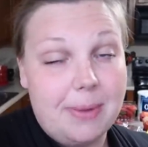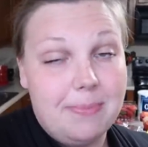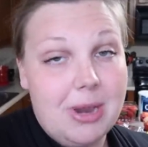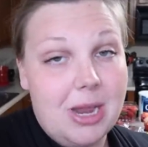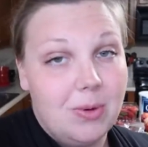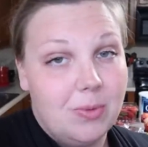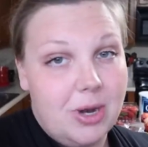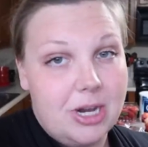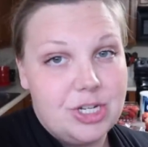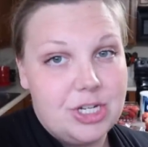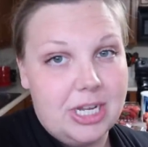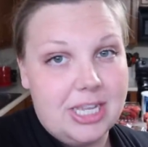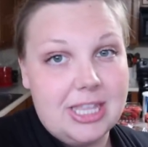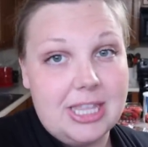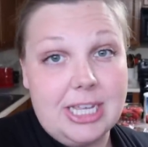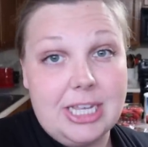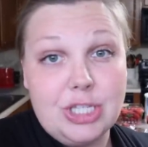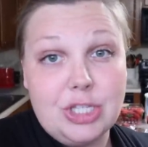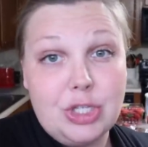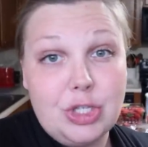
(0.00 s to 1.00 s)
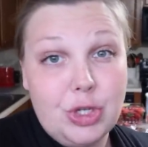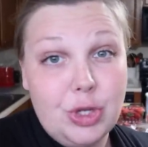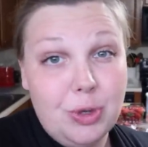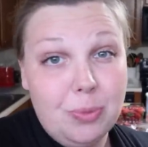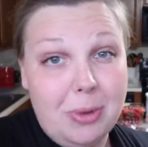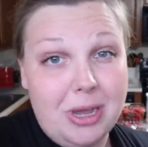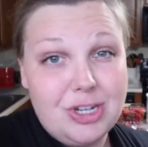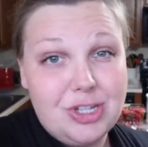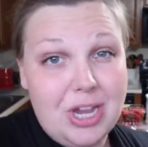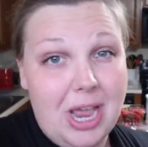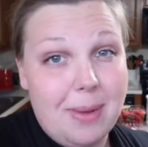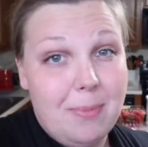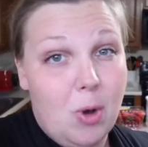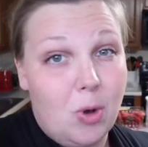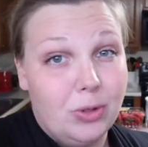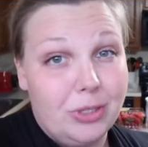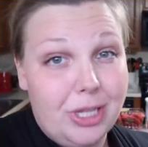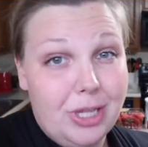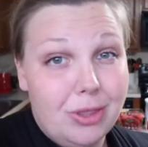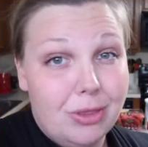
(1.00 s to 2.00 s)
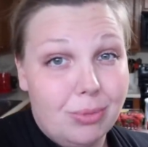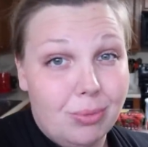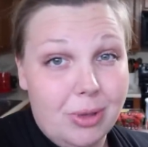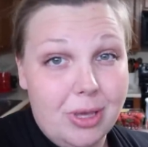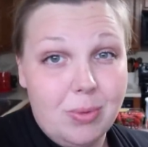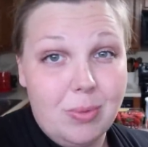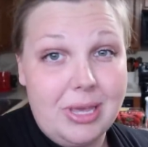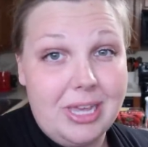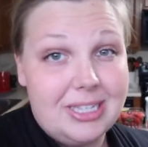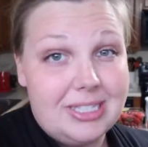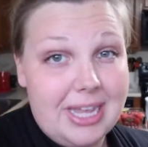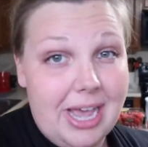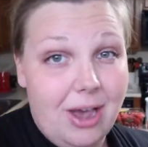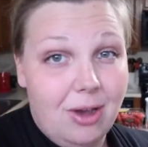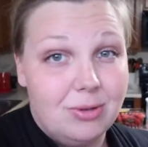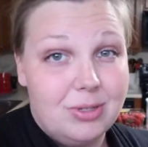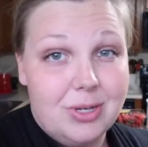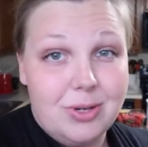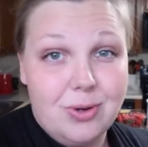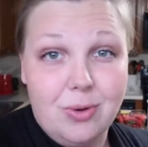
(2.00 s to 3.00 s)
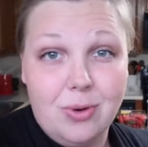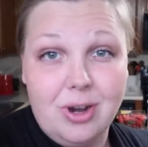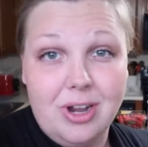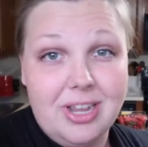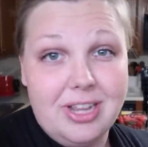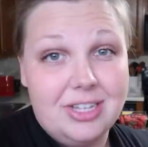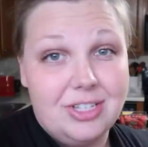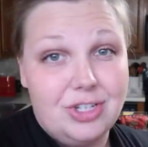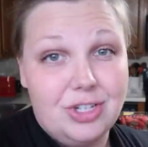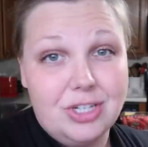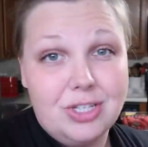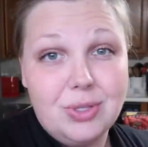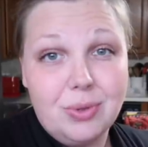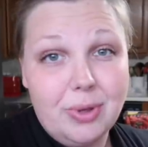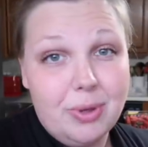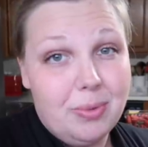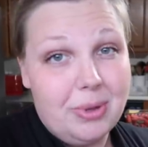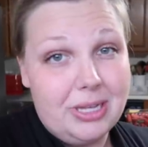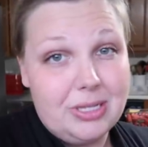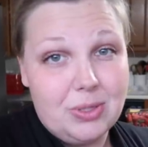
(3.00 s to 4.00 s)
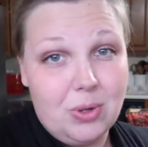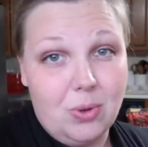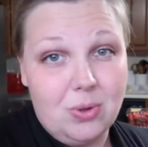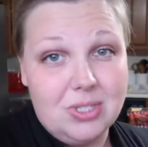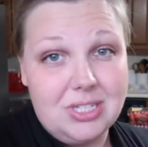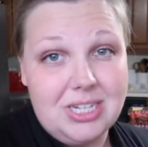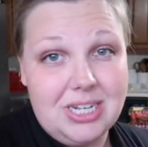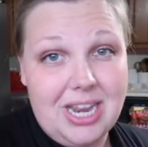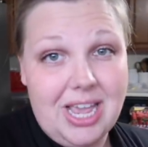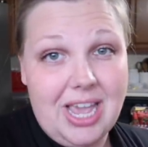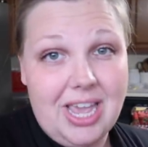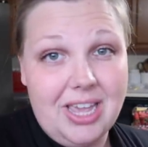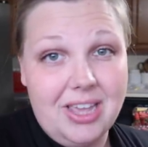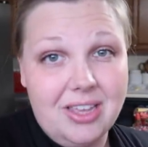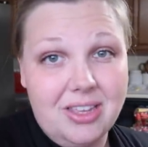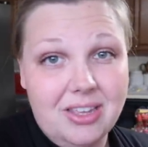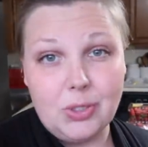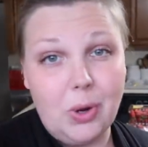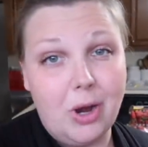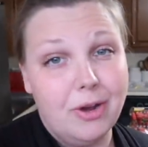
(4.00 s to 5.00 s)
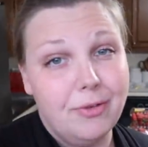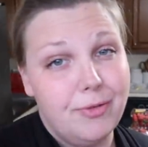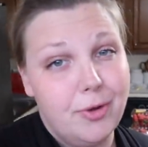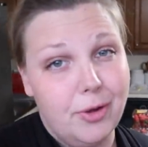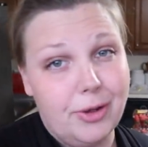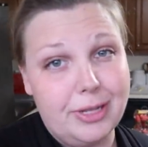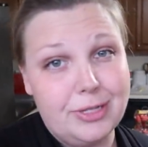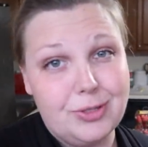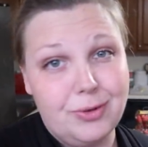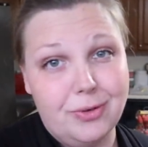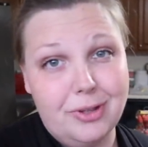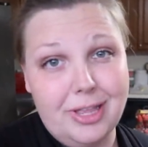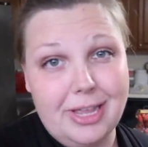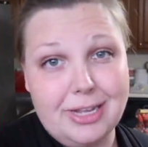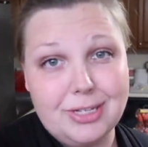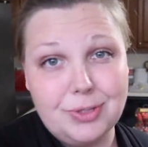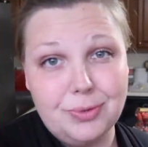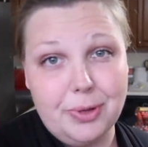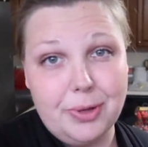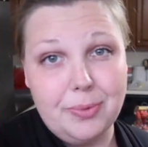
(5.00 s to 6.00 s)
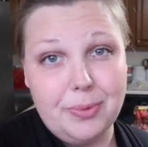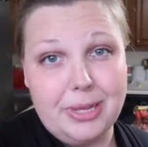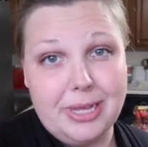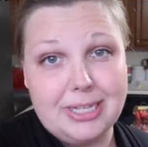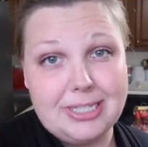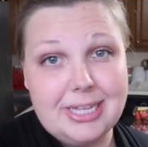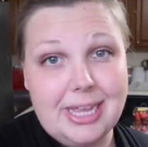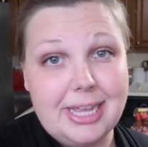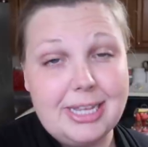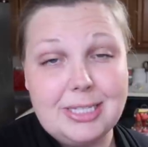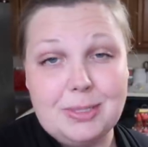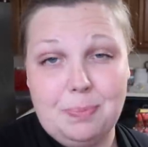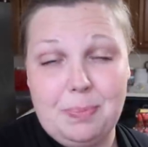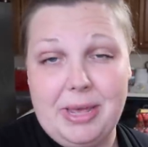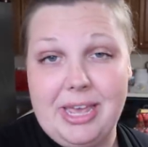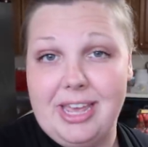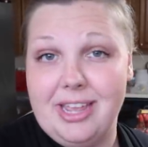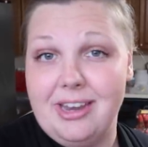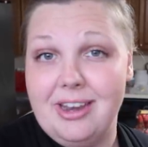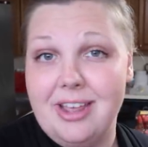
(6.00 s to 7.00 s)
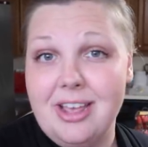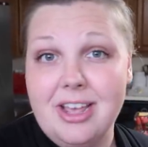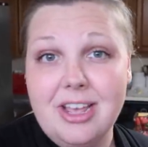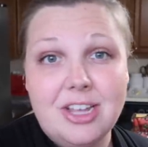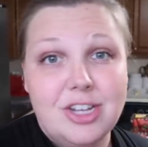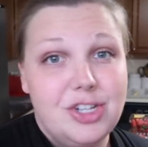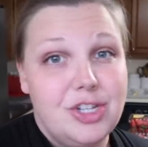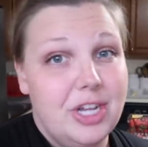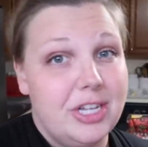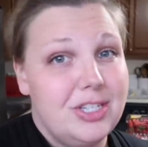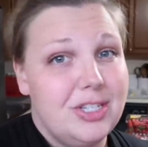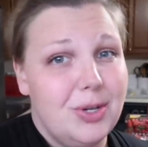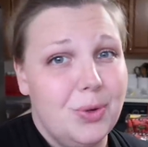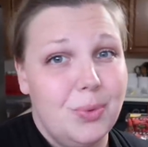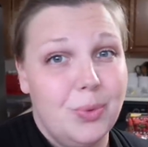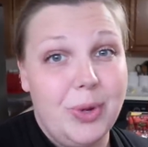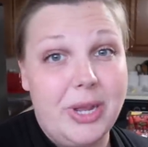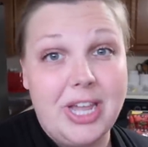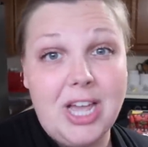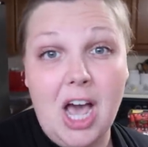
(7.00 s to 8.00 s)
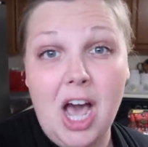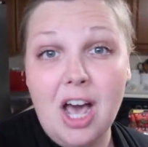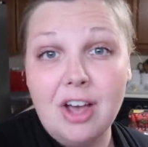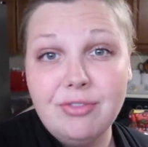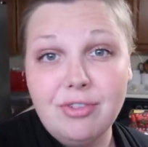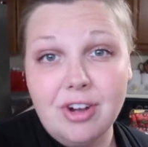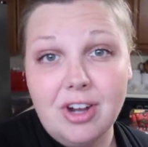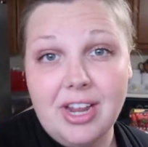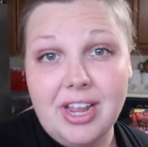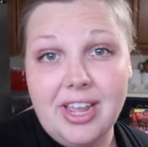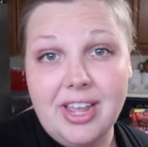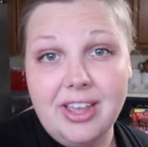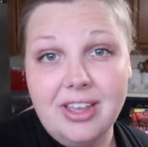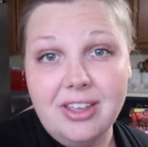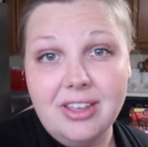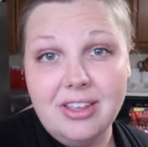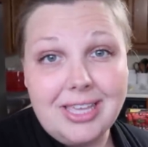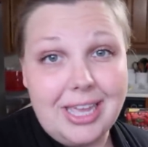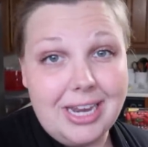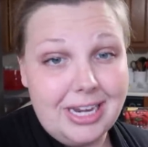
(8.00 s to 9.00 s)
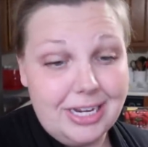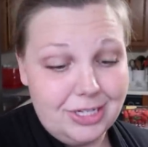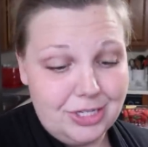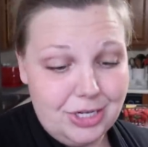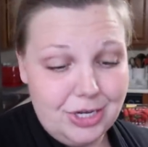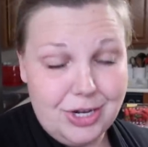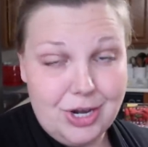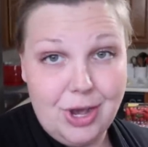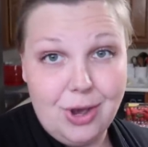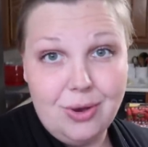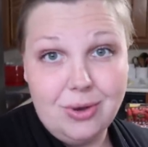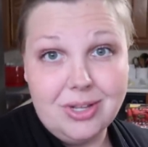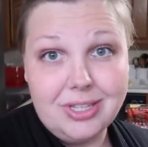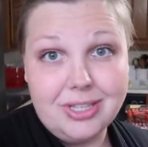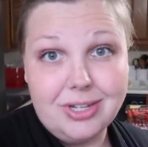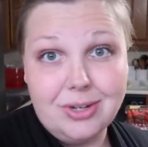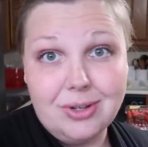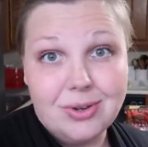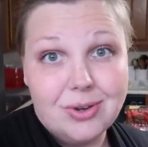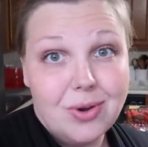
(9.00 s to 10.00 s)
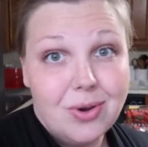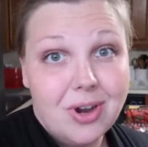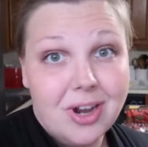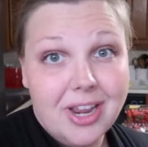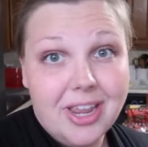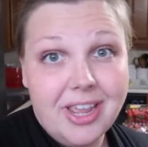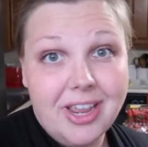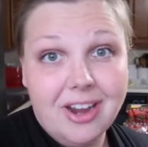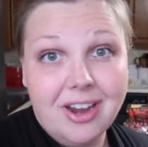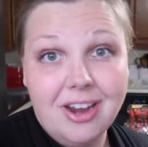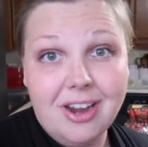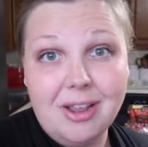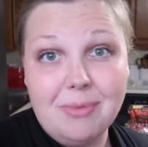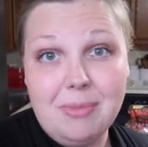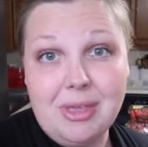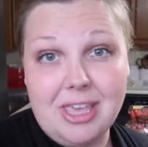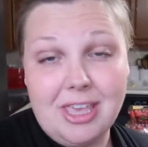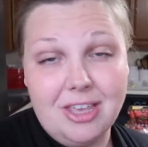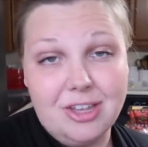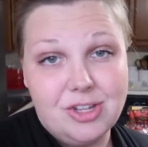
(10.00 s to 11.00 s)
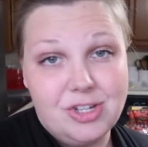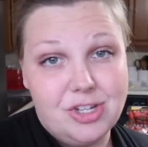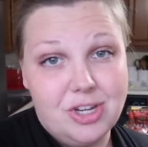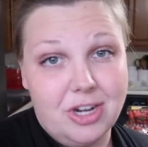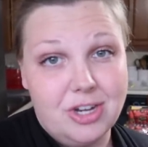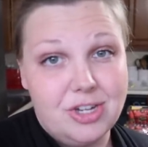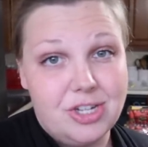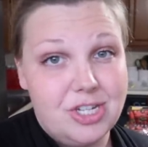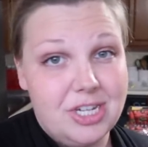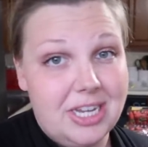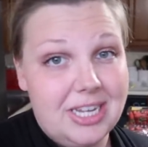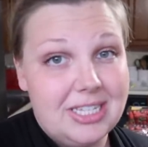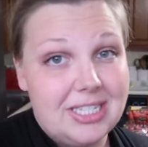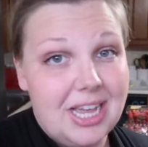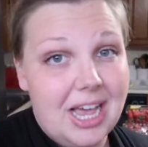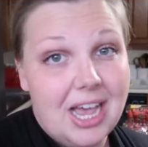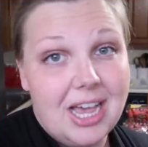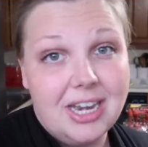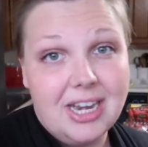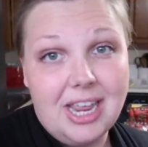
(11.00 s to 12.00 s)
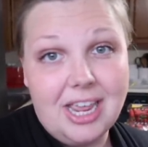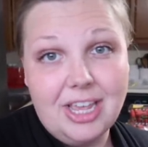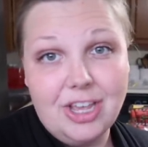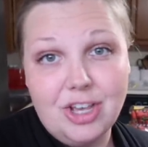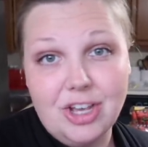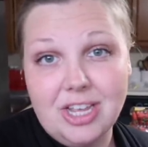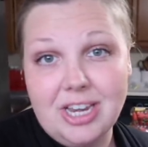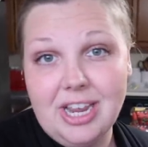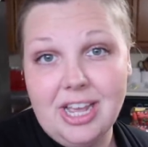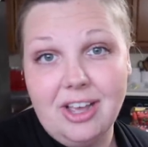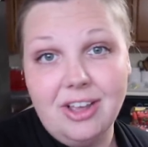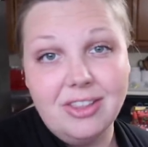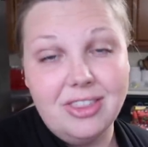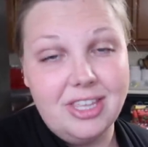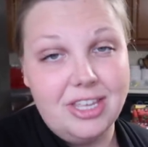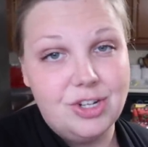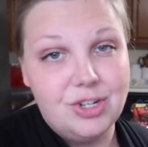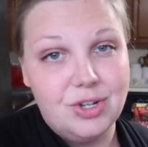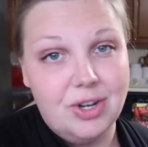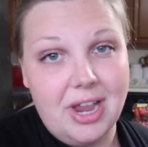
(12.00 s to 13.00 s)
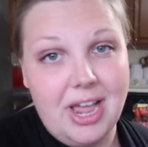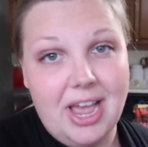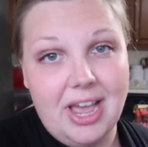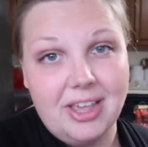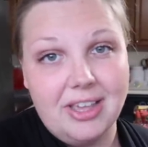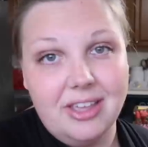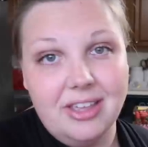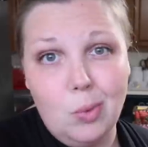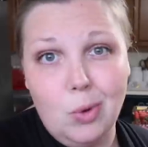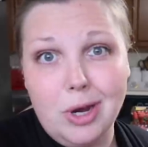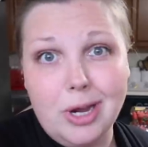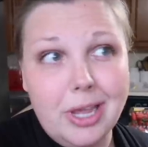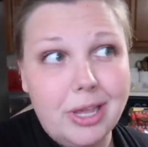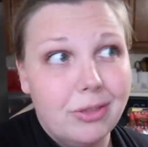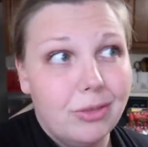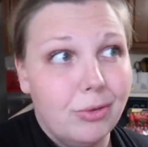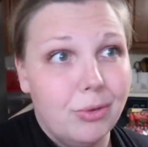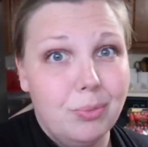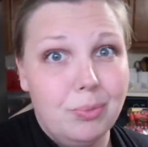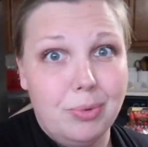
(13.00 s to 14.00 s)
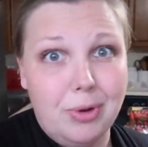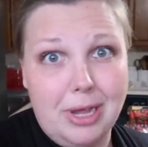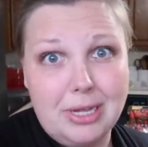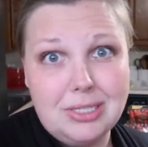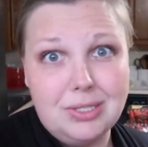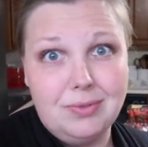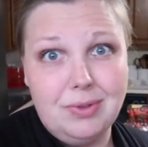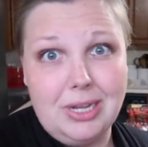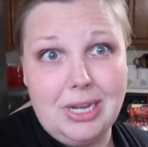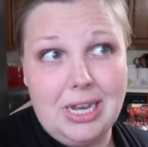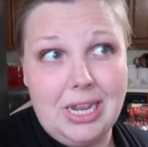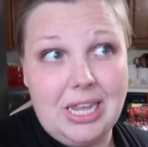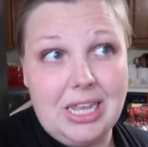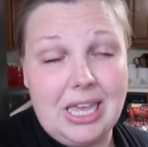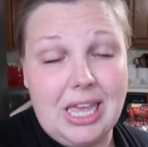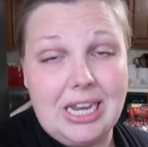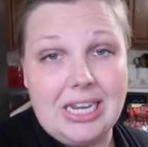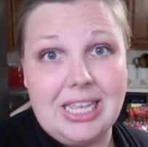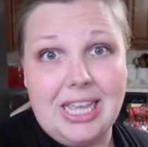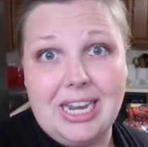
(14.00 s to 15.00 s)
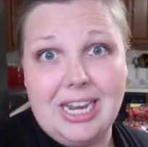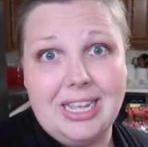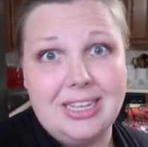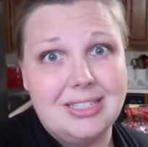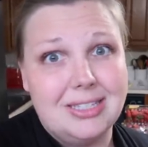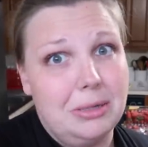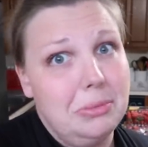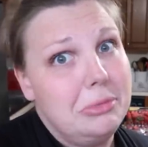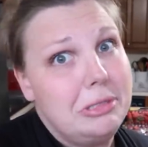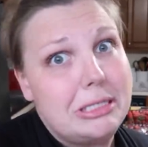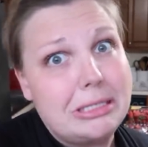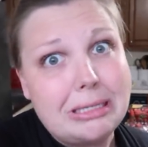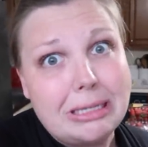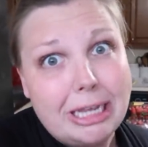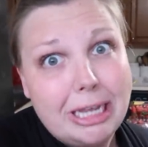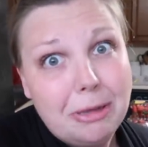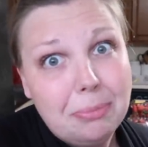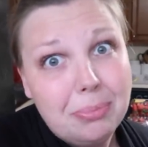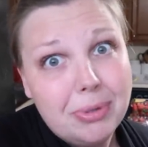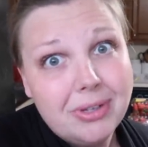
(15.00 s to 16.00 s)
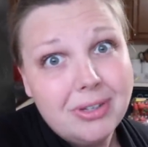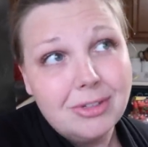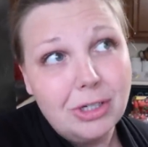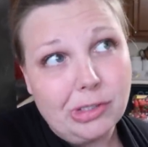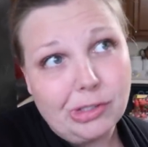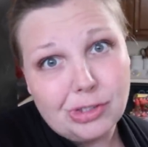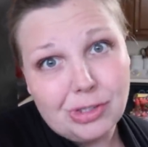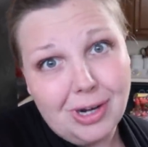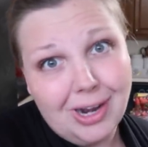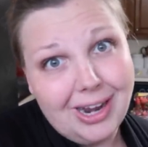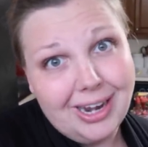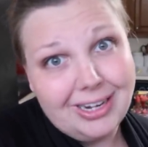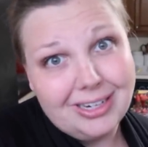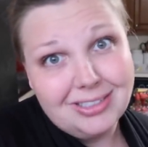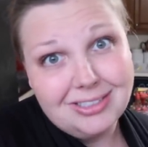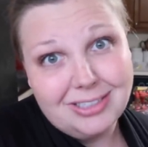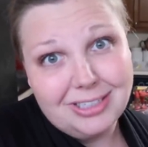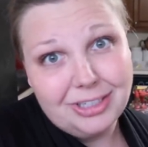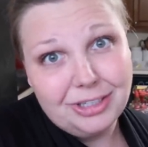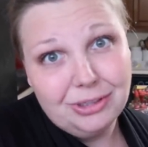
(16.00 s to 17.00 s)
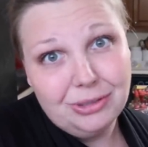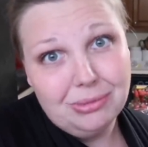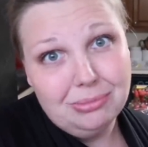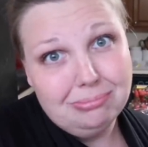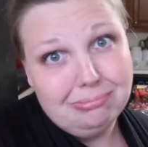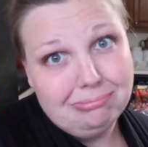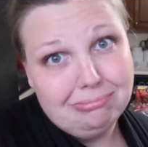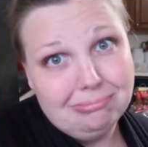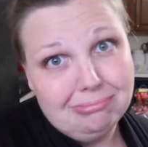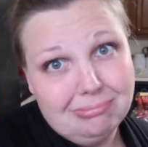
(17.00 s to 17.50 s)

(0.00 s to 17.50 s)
I'm not rushing things too much. I'm only 3 weeks out. Nora is just 3 weeks old today. So our focus over the last 3 weeks has been just recovery, getting to know a little Nora here, making sure she's on a good healthy track, working through breastfeeding and getting some sleep, or trying to.